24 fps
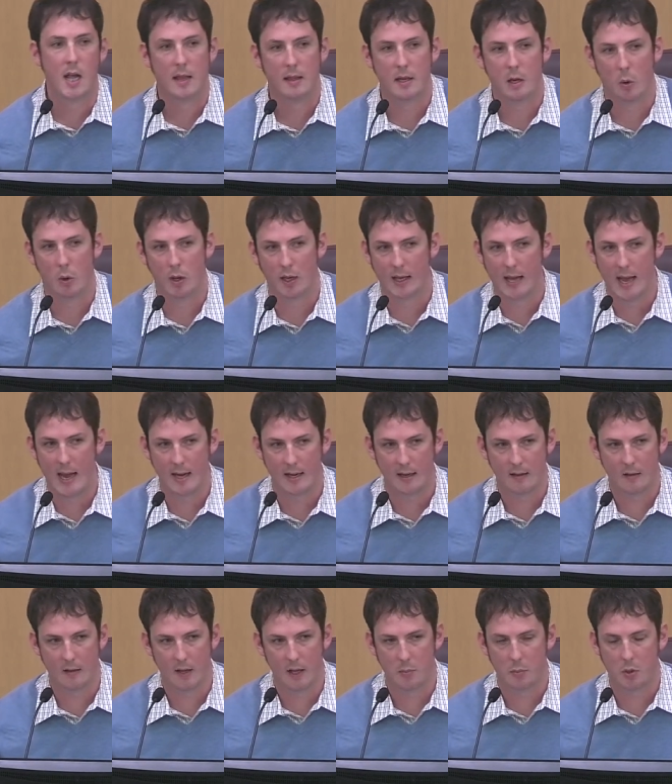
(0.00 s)
the
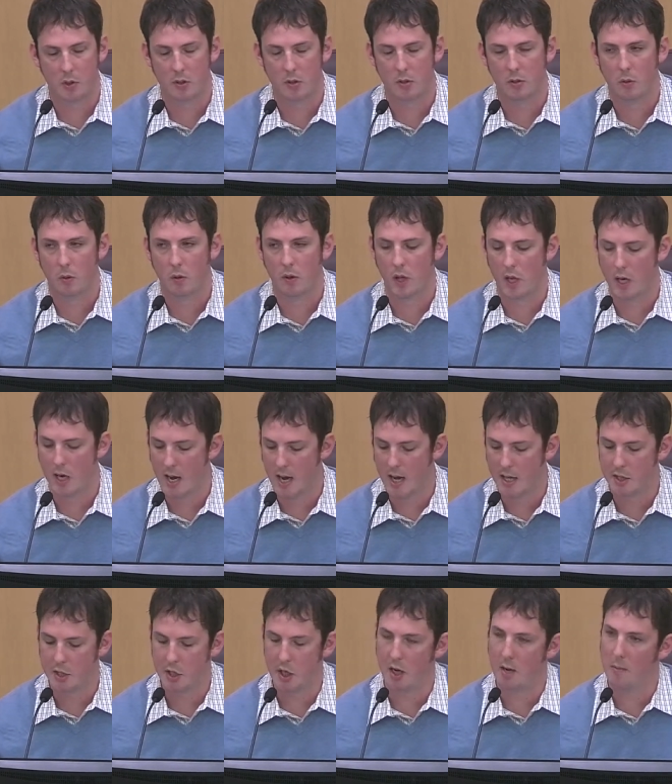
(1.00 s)
organic label or the
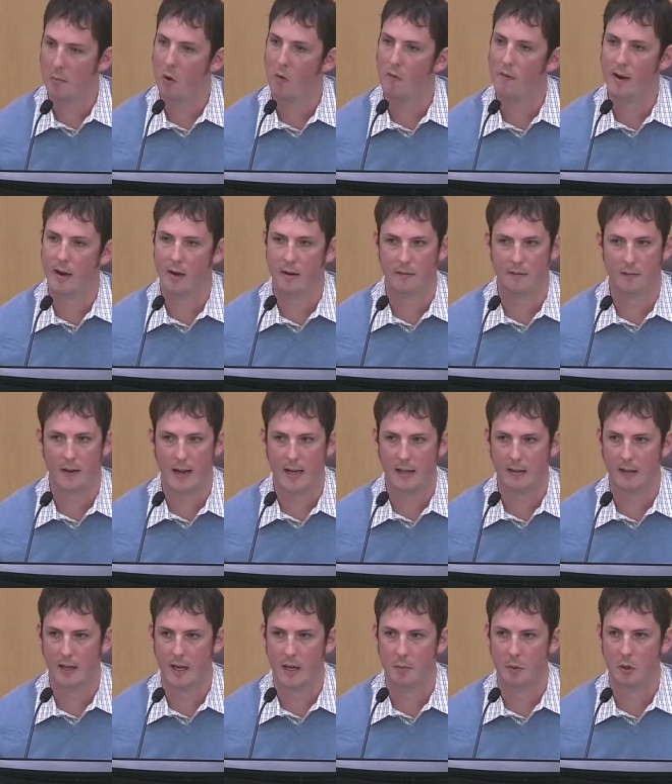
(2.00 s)
non GMO
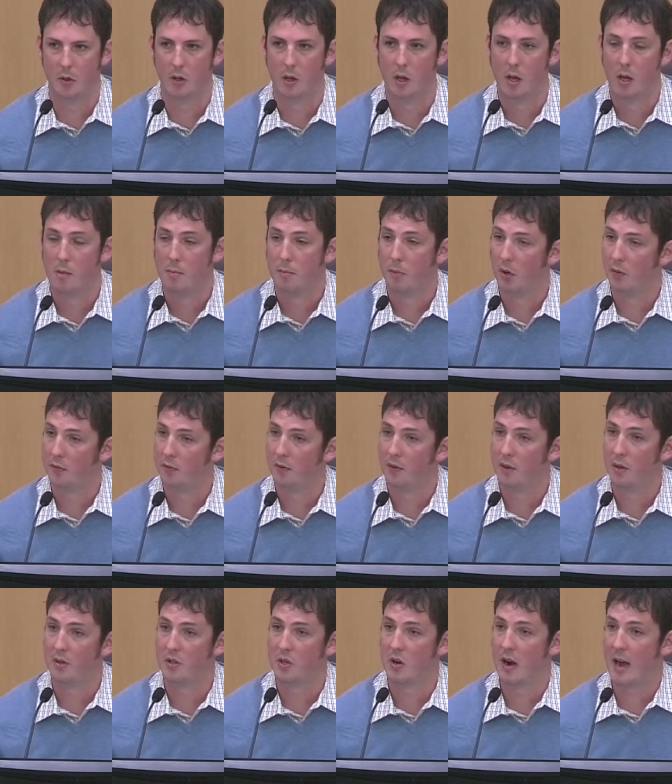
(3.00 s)
verified label. Both of
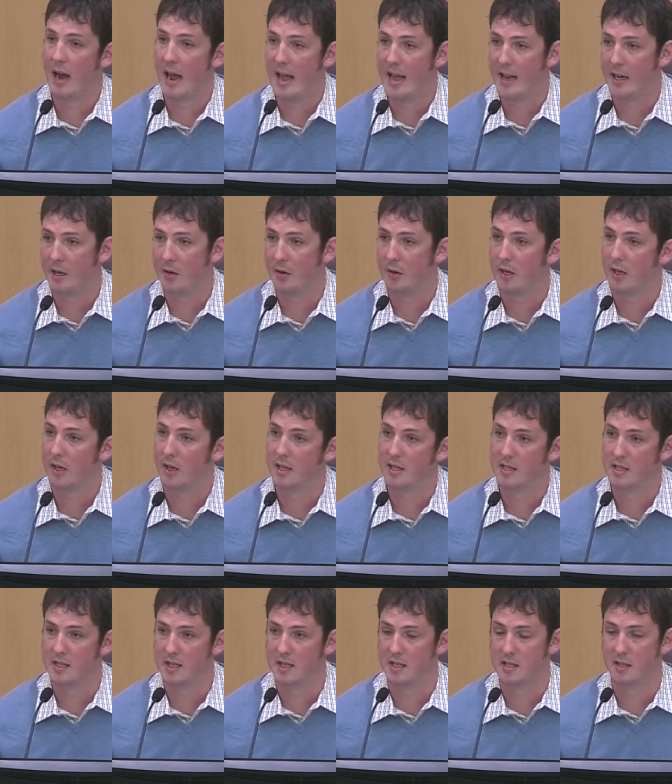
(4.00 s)
those are accurate,
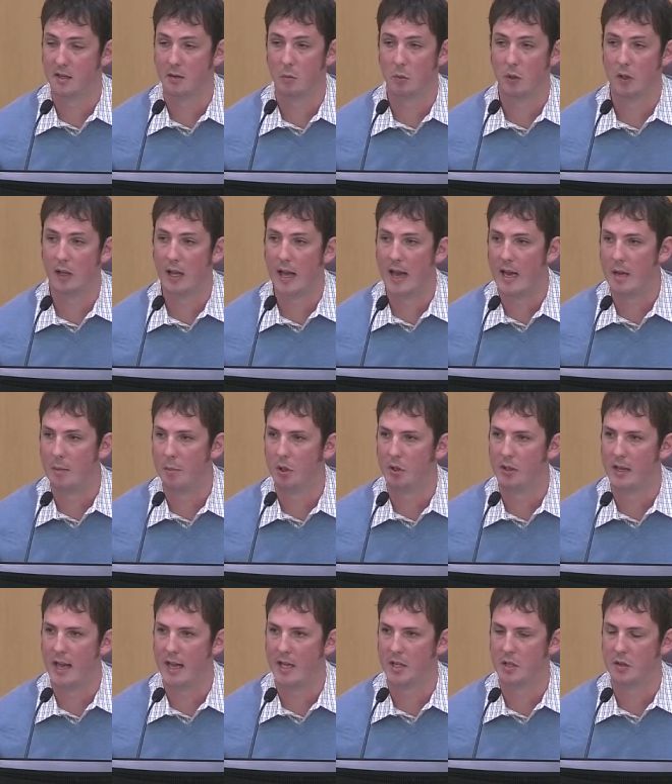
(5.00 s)
consistent, reliable
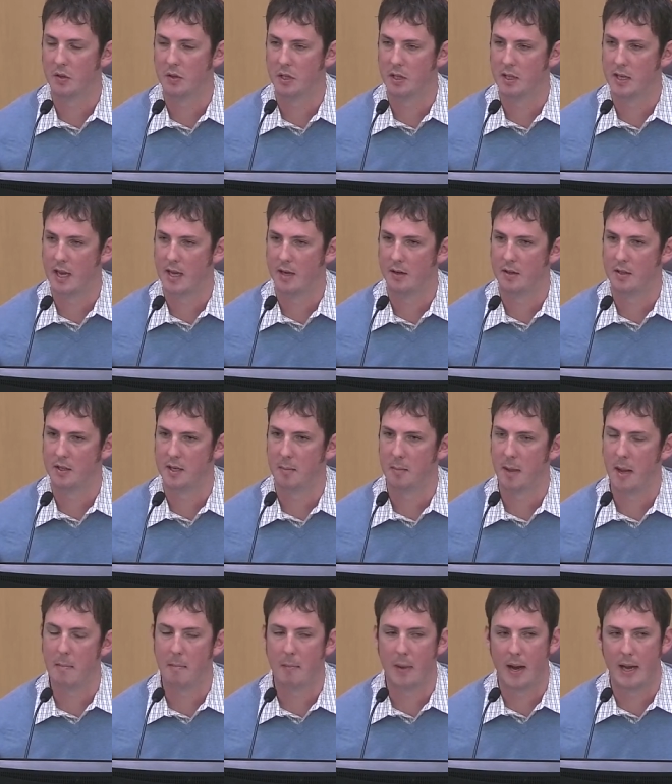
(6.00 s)
national standards, and
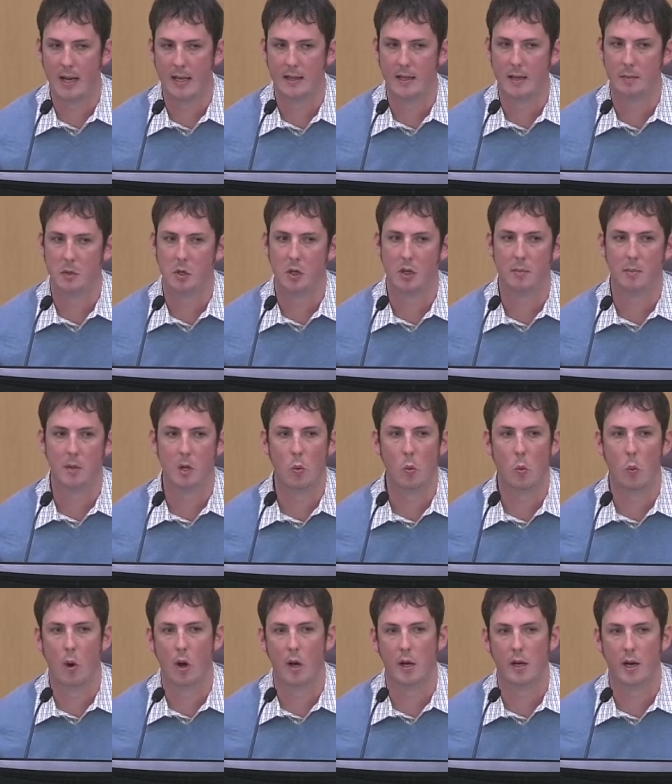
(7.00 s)
by buying them, you can be
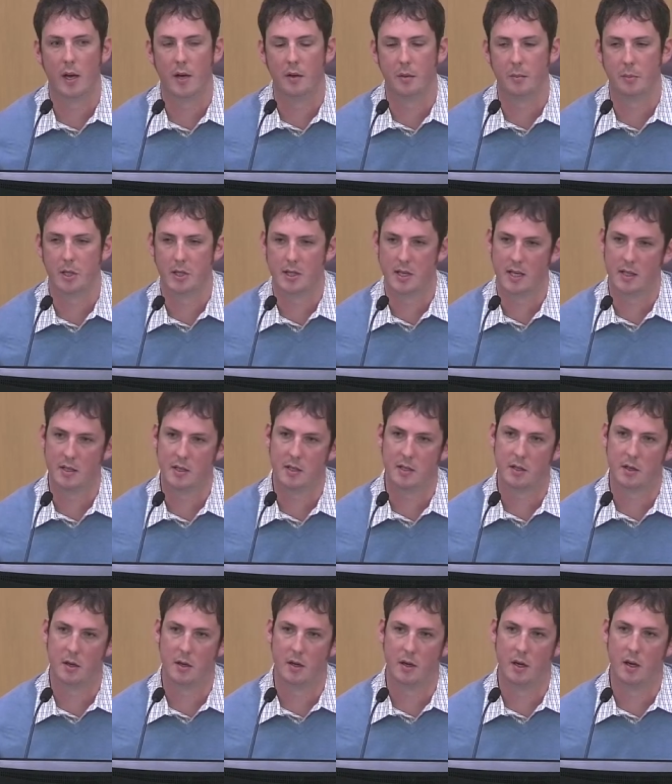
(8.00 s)
100%
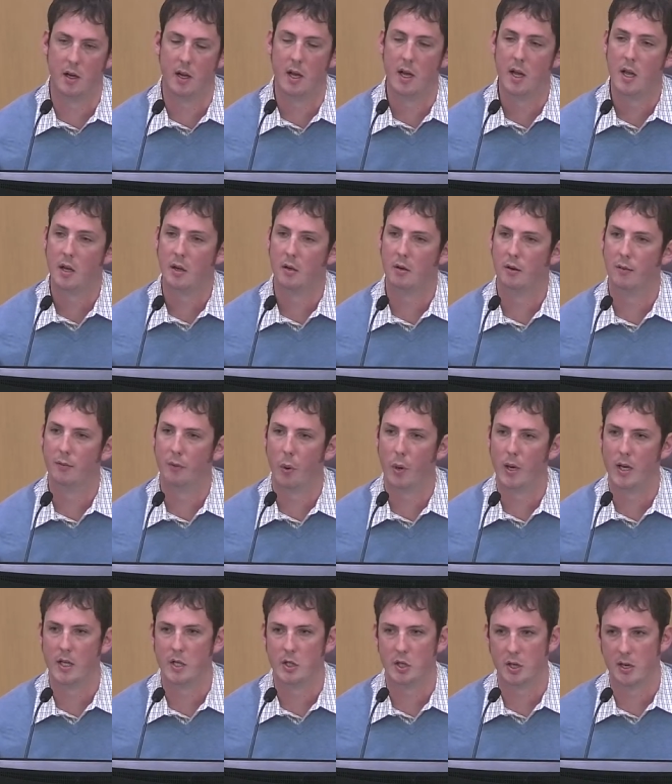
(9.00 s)
certain you're
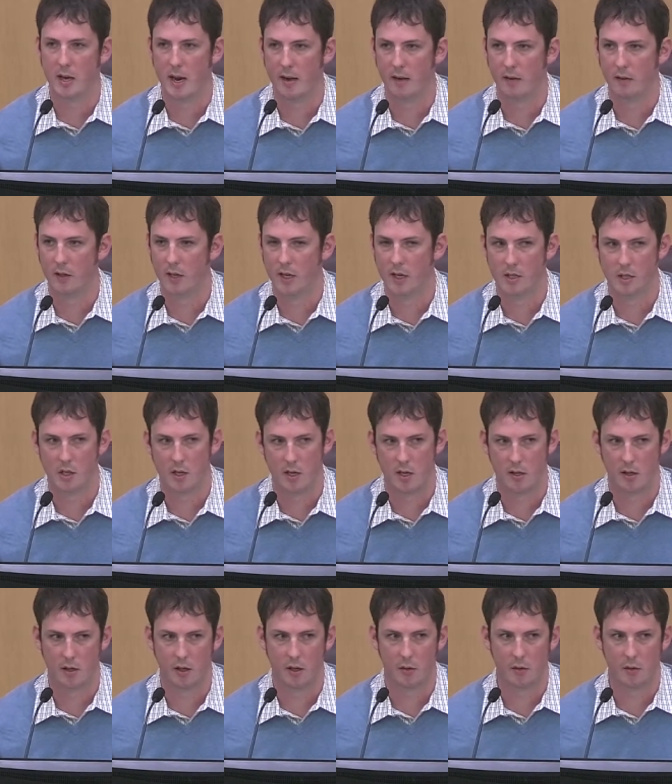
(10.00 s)
avoiding genetically engineered